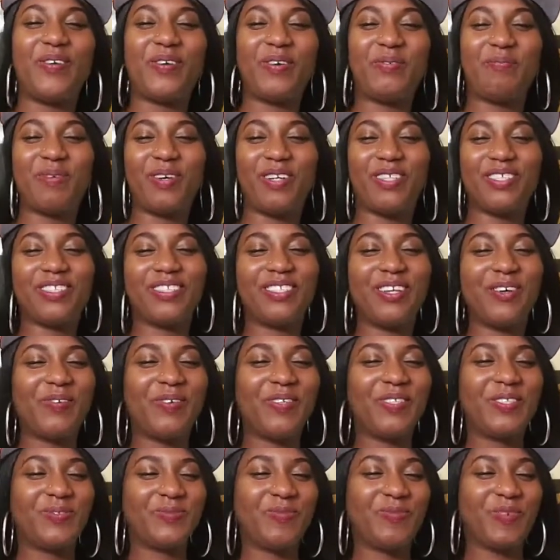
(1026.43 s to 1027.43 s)
and the person I
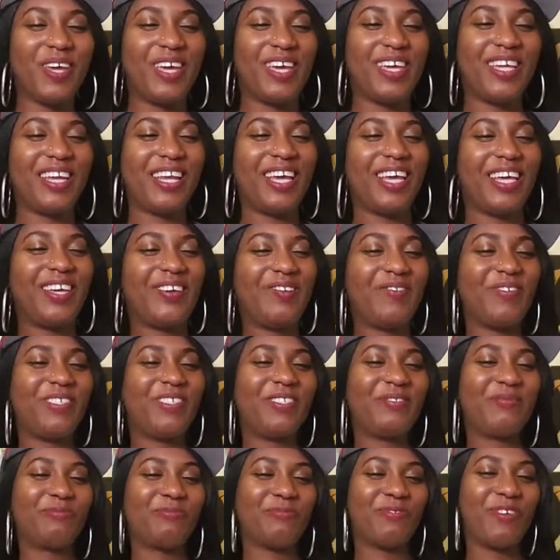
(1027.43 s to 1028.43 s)
was with, like, it
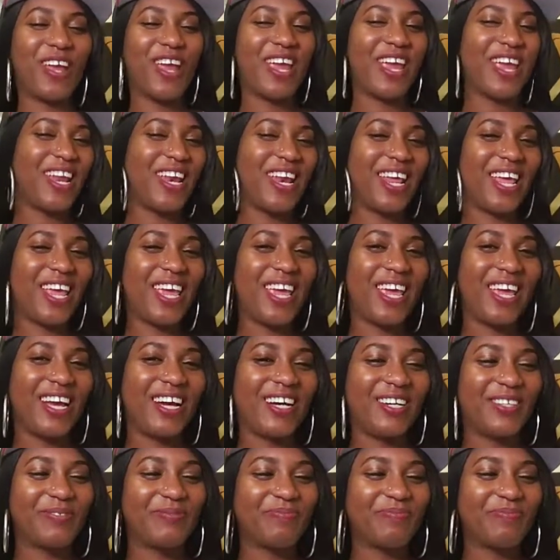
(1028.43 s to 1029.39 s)
was raining,